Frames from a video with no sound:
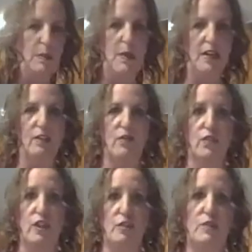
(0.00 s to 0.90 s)
to be making
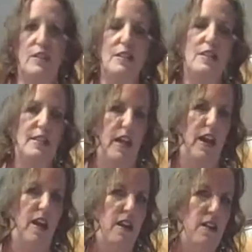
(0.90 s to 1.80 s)
for you
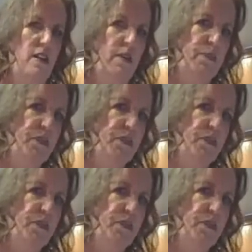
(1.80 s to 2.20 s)
today